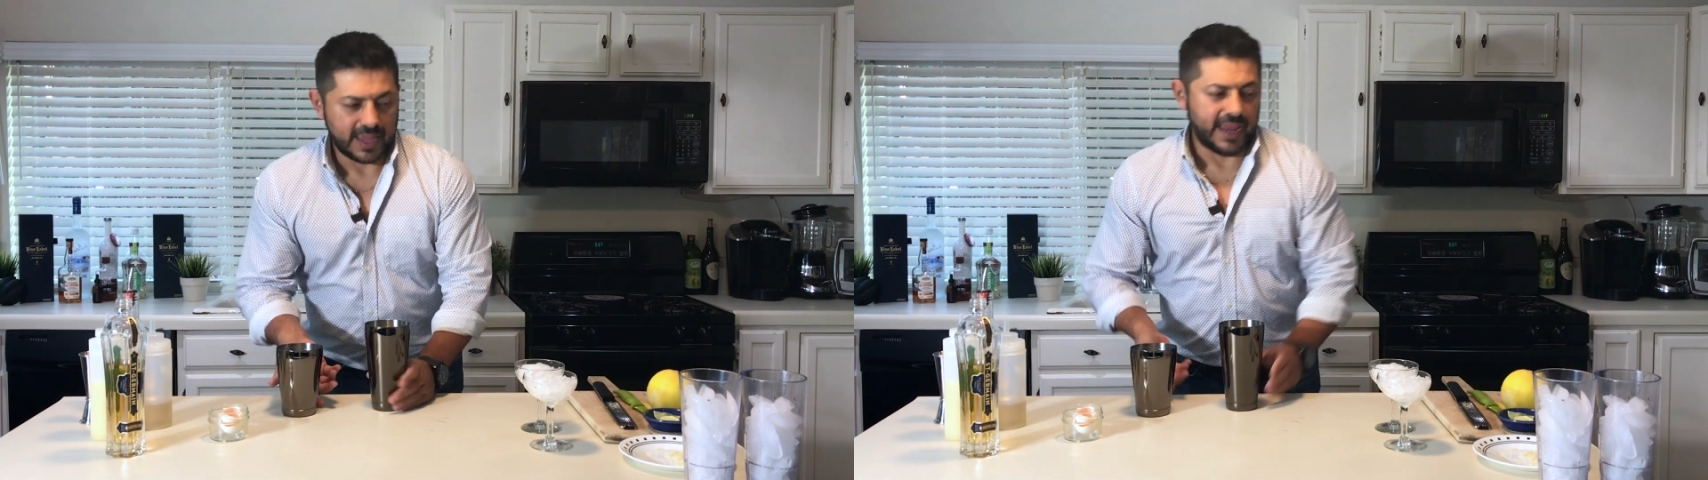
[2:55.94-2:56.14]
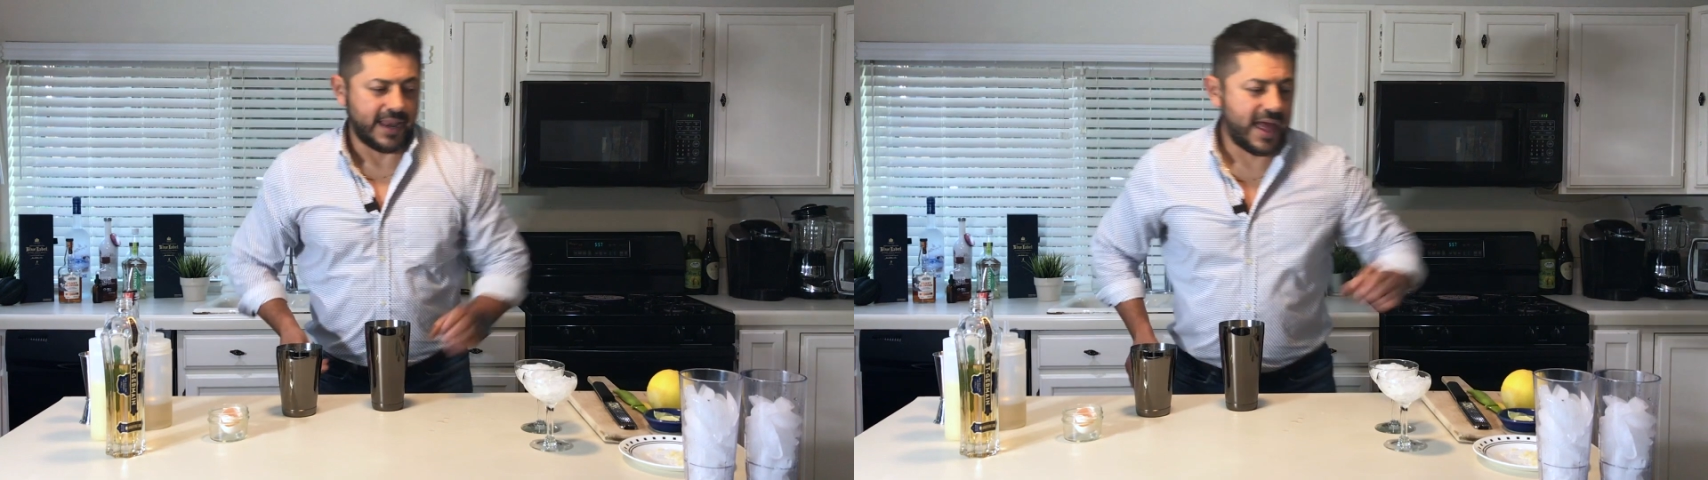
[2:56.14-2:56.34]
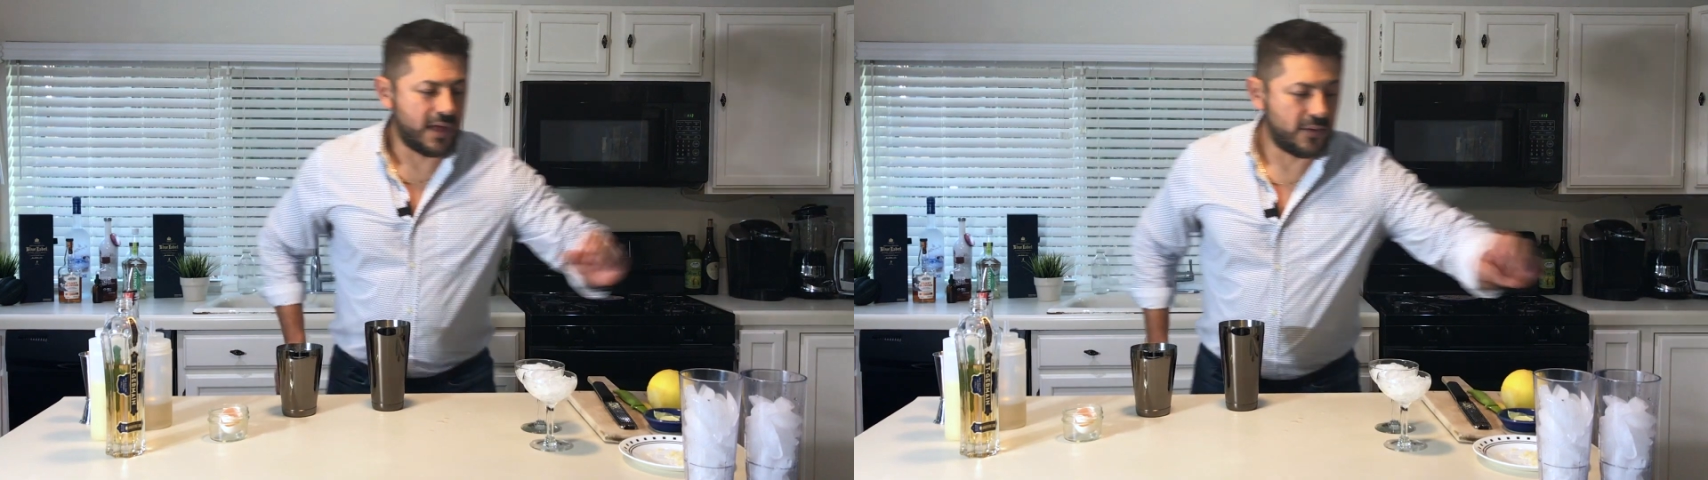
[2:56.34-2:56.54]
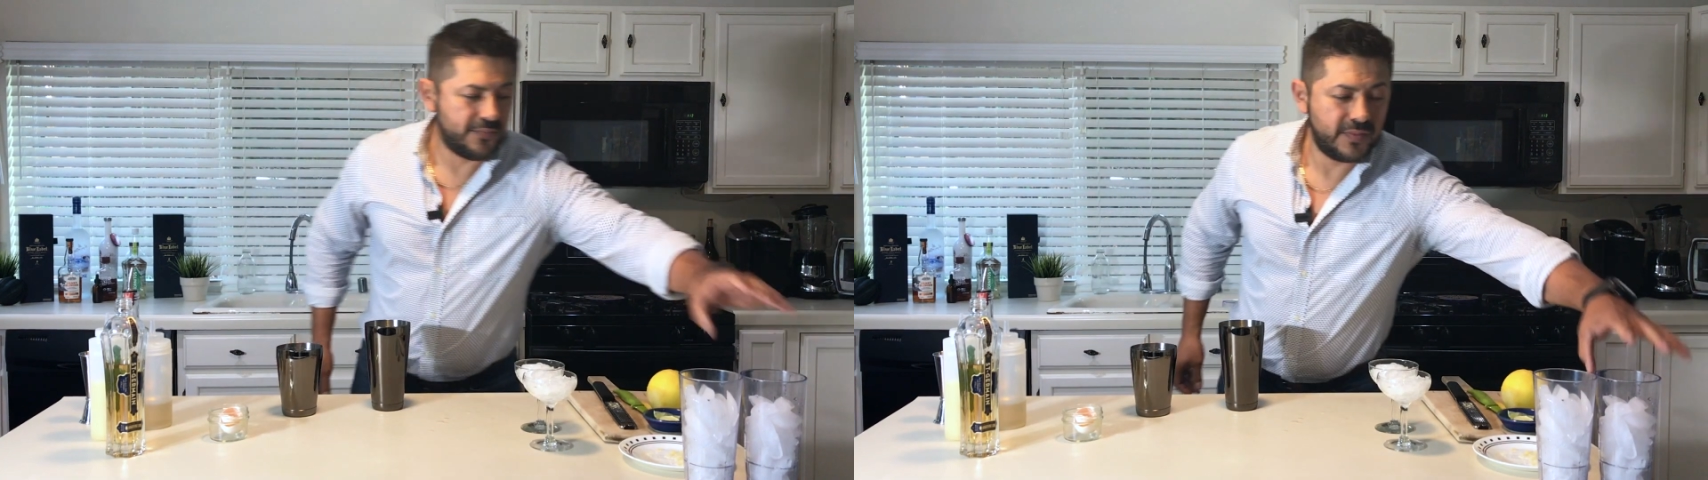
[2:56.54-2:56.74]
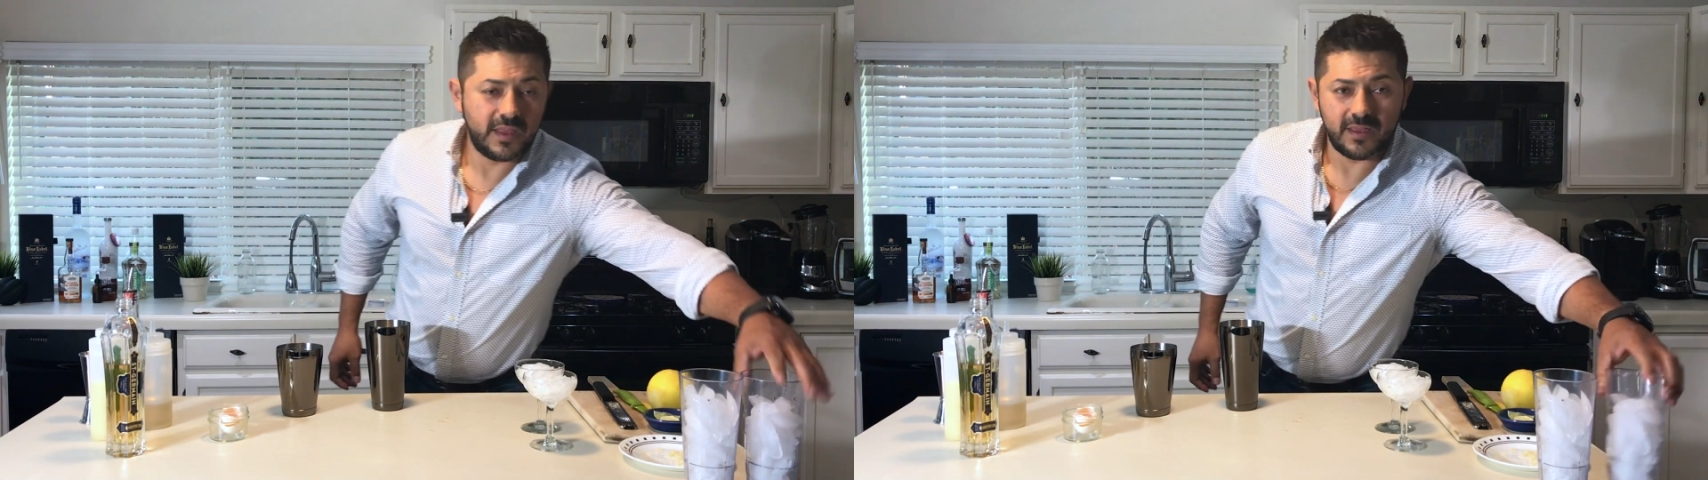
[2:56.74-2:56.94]
And now,
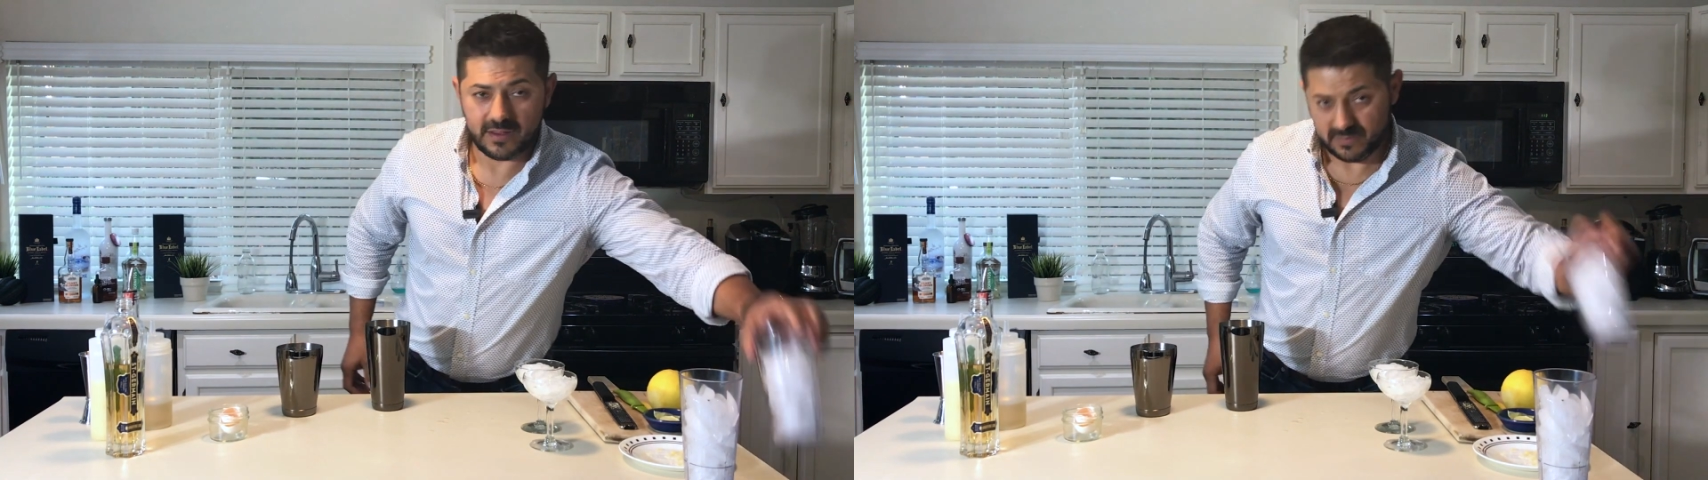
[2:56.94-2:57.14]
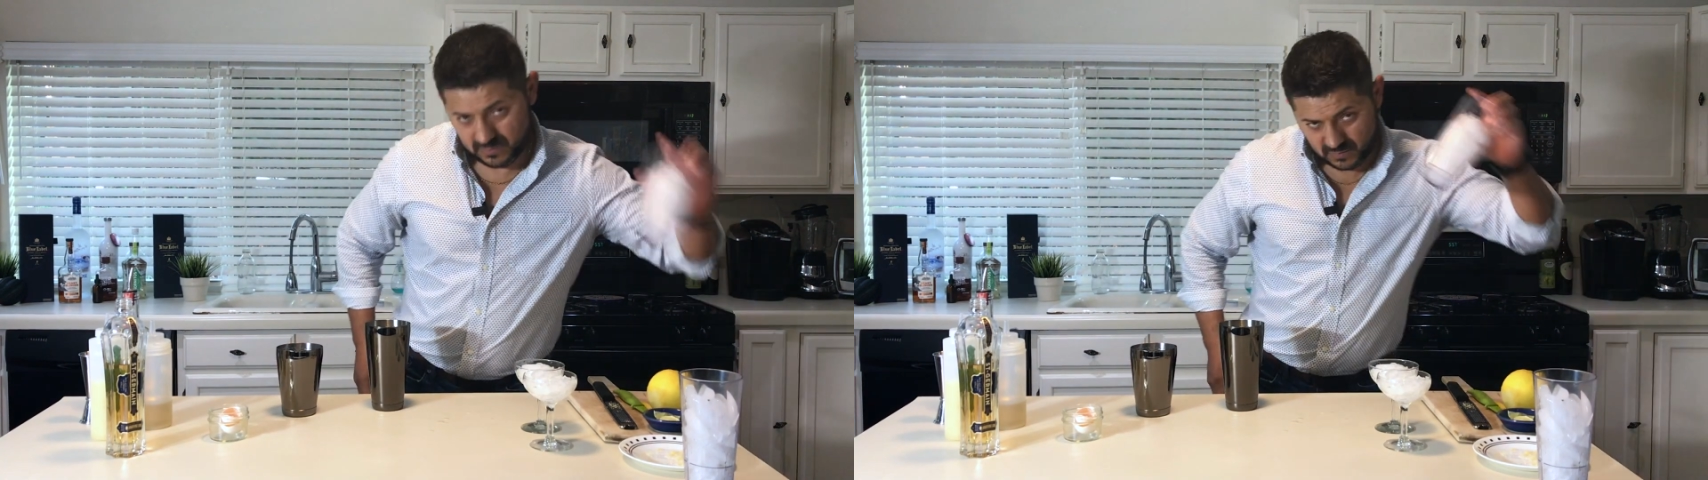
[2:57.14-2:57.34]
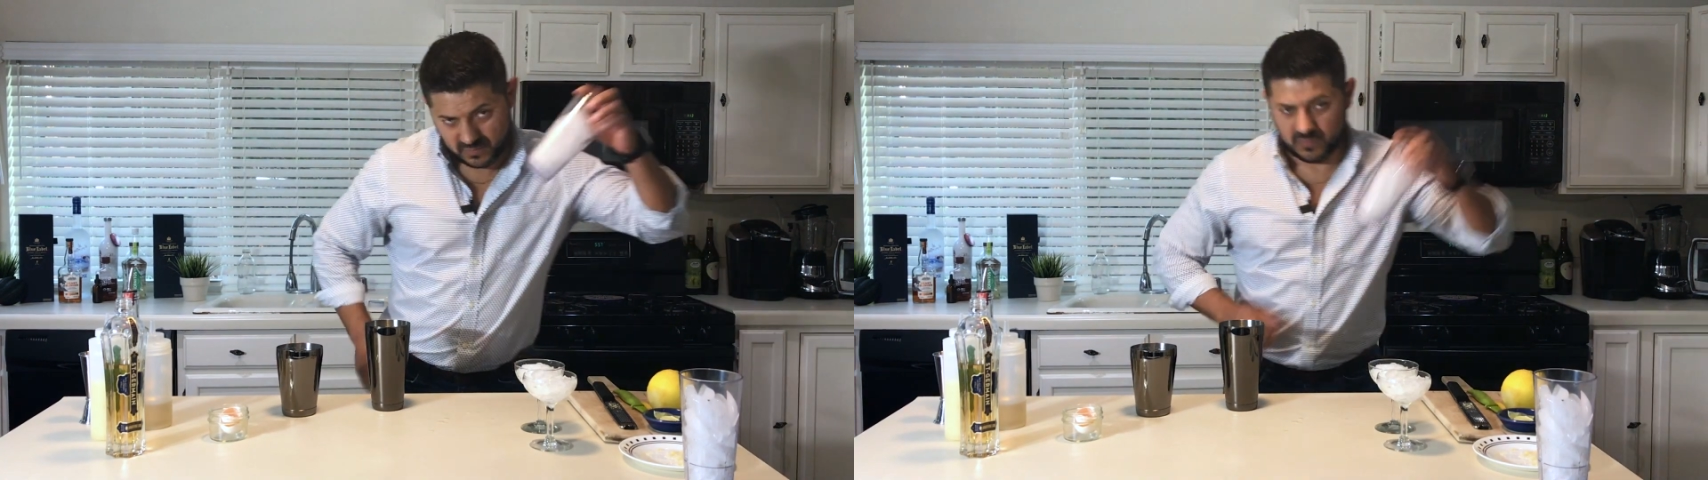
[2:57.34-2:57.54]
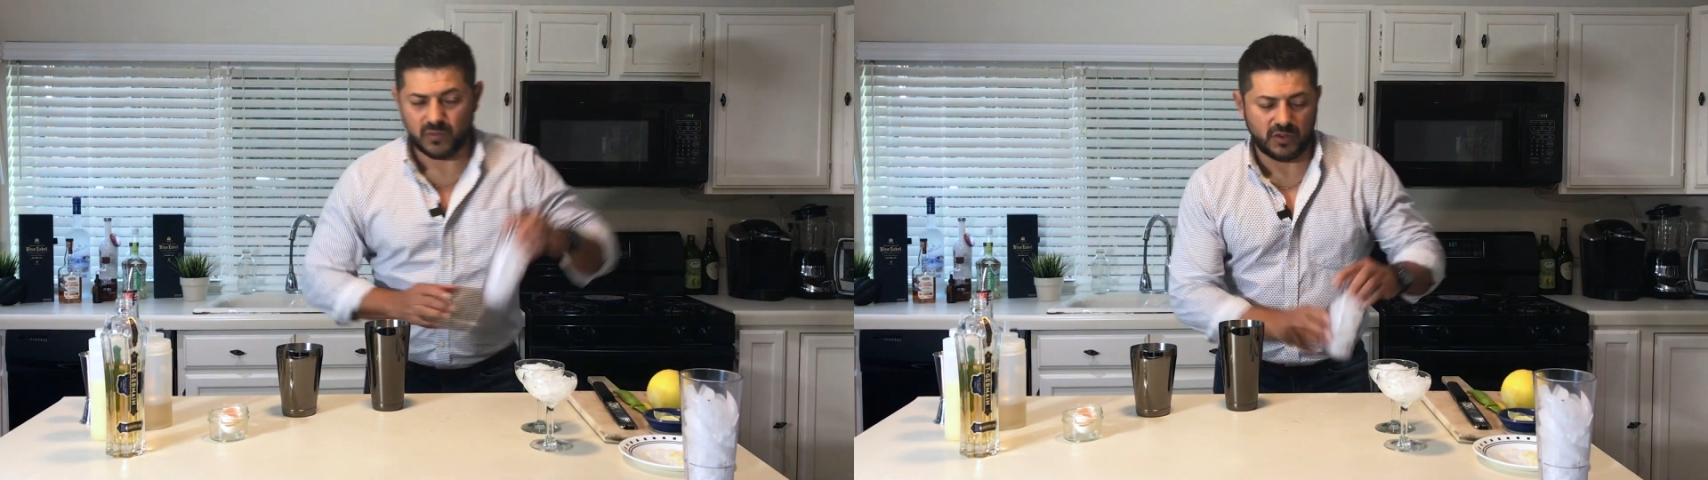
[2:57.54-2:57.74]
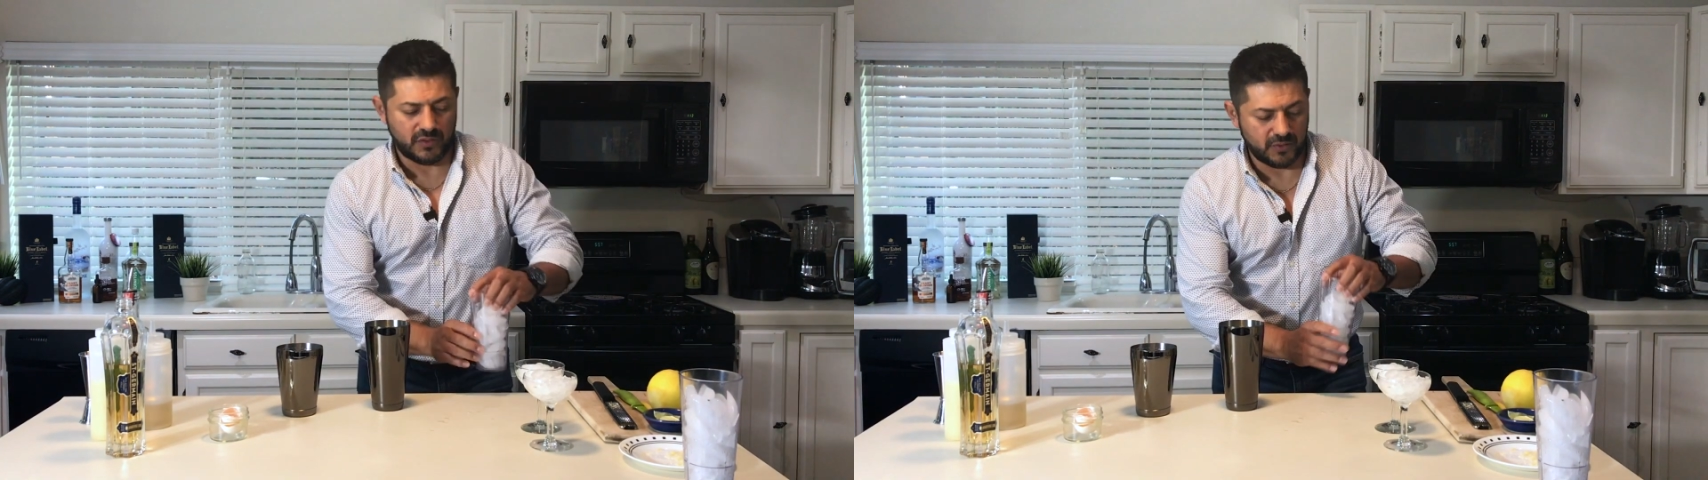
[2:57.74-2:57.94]

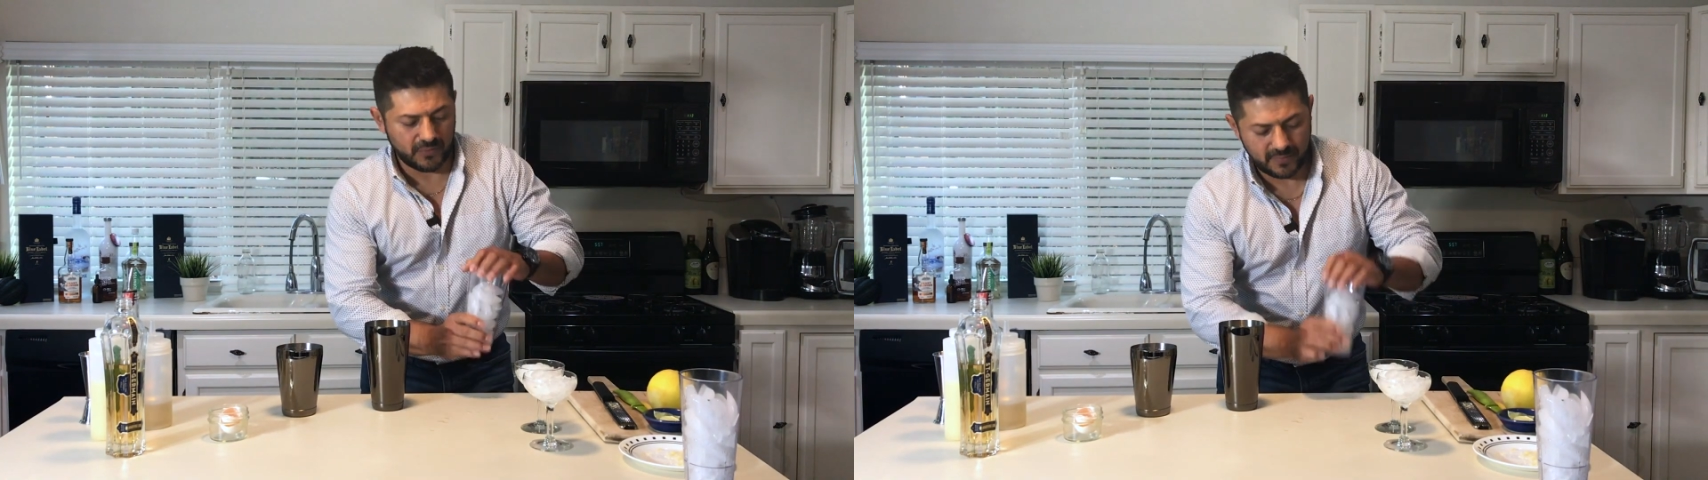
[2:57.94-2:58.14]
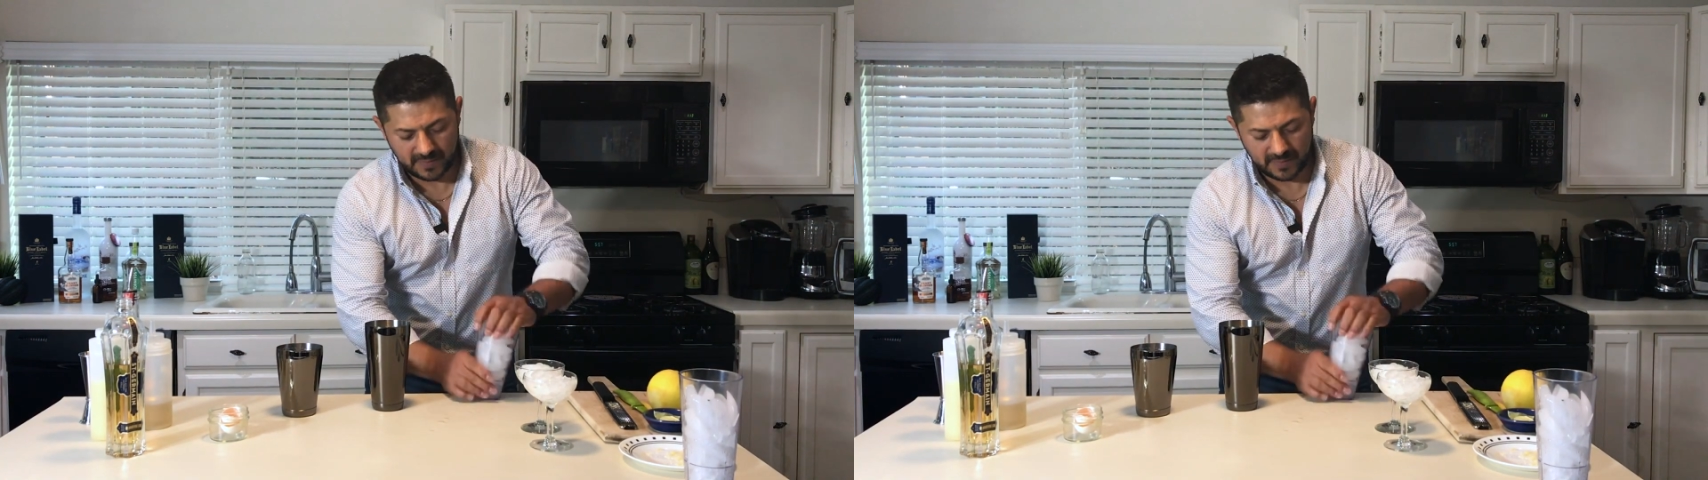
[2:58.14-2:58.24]
you do